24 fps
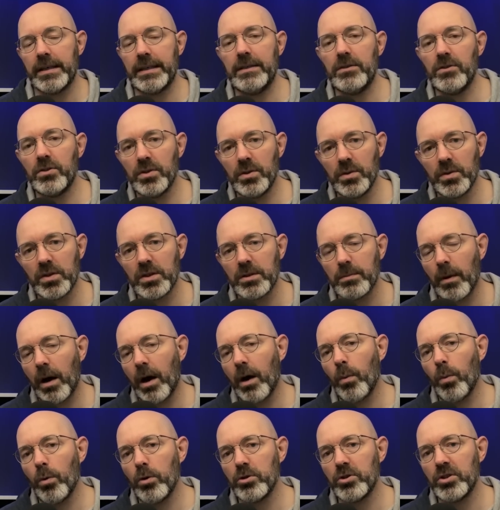into
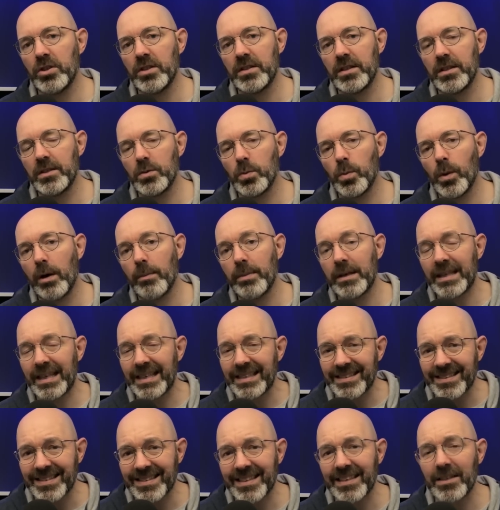smart watches as well, but they
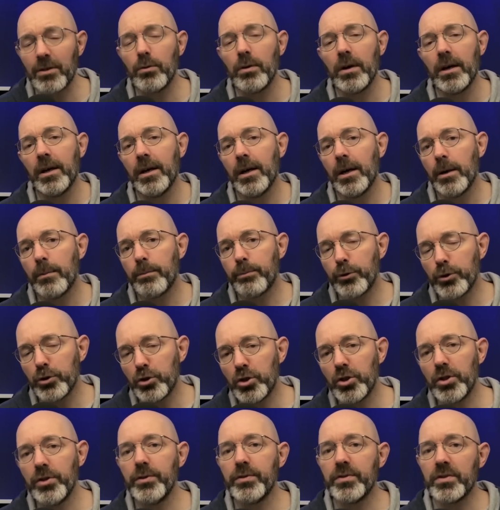still
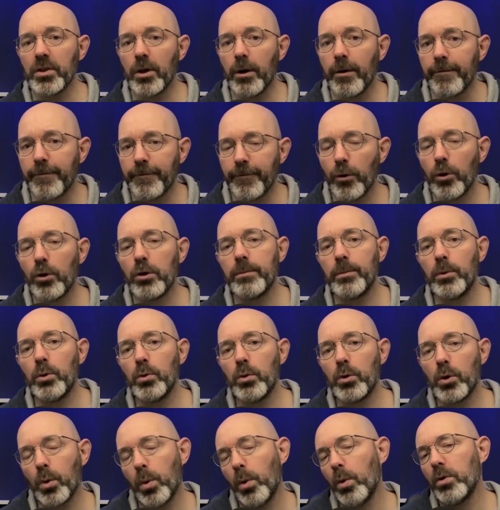produce
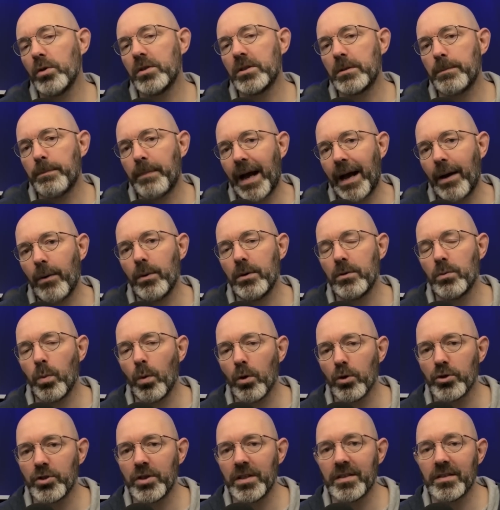affordable quartz powered
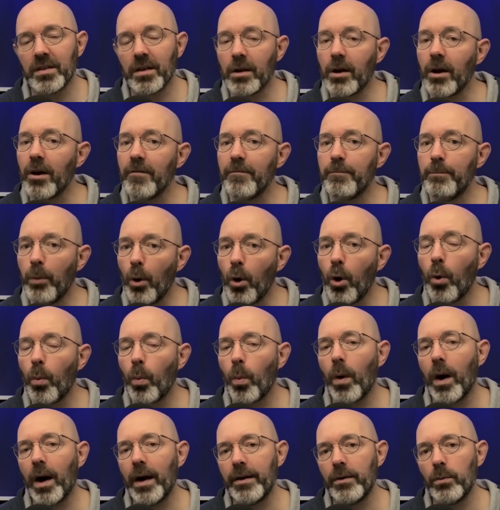watches. And I've bought
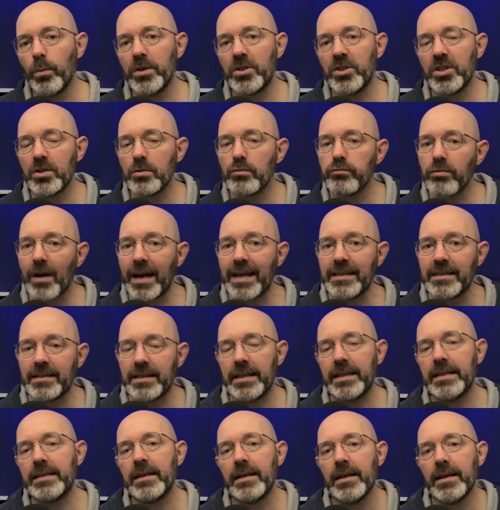one which is
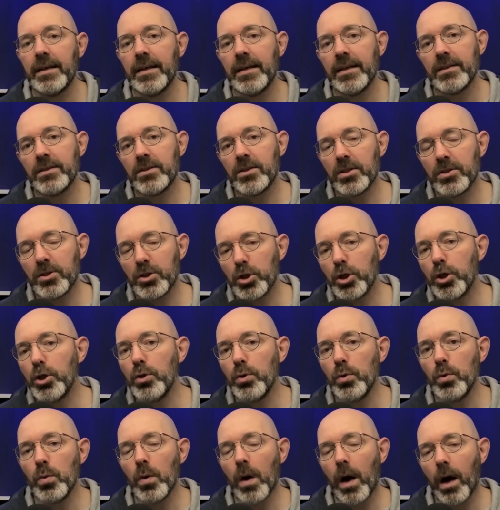rated to
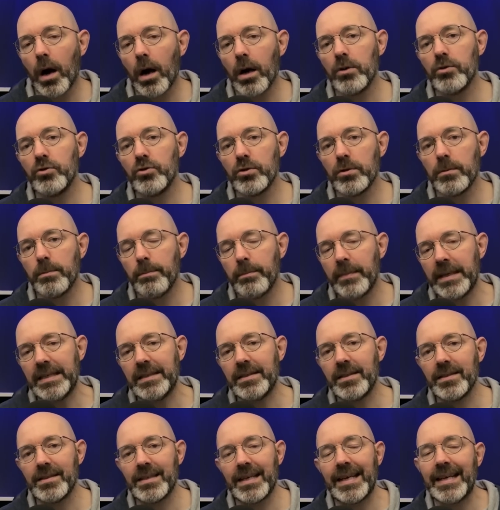200
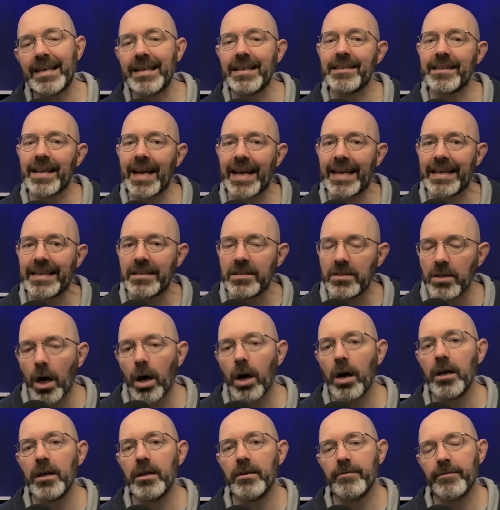meters. It is a
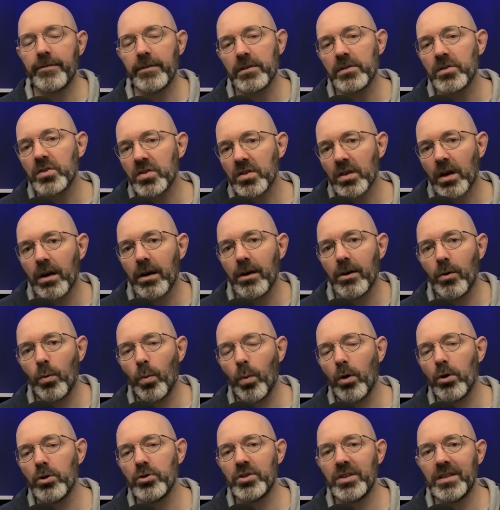dive style
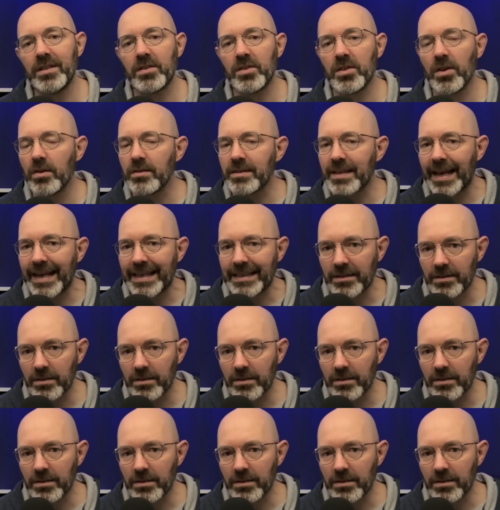watch. It's not a